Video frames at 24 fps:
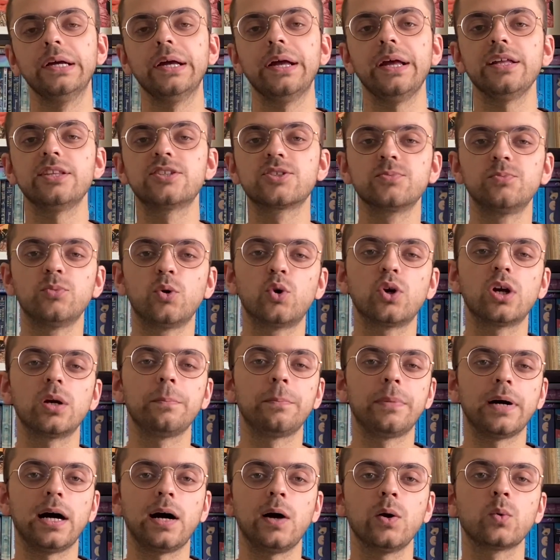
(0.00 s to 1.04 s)
it's more
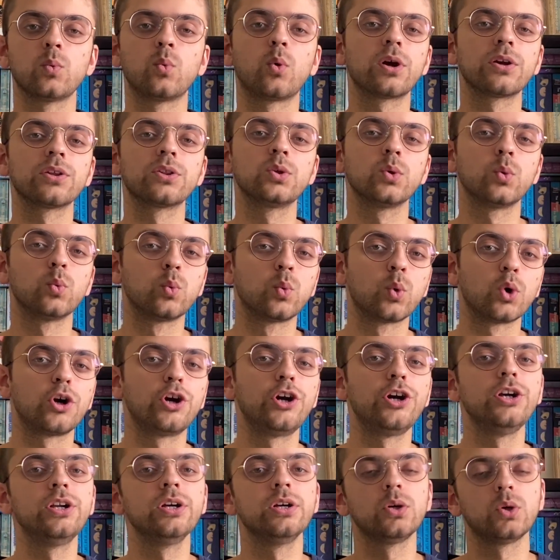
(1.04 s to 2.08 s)
about what the
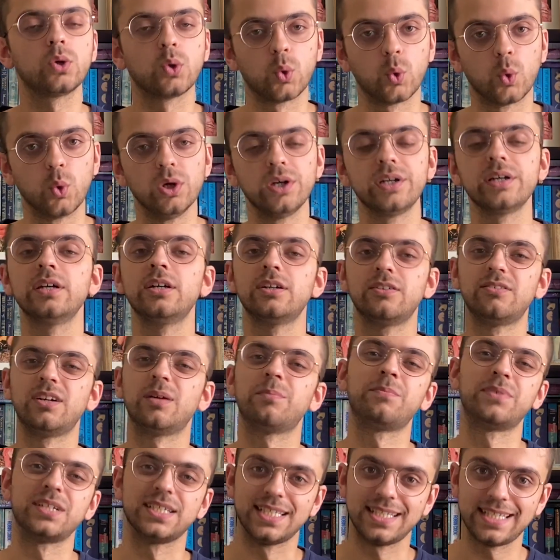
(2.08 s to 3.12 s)
word cold
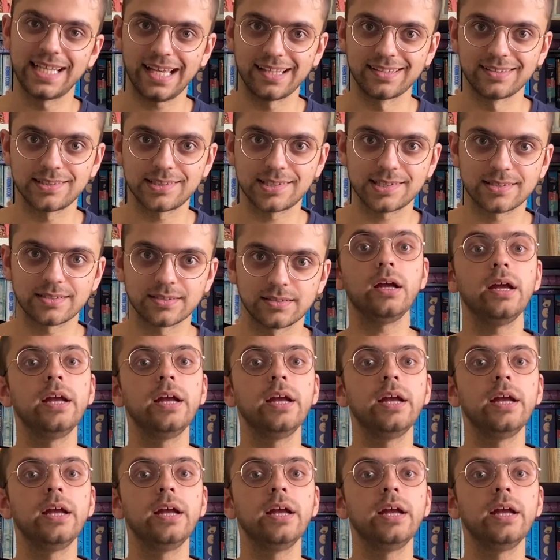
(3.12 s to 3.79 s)
represents.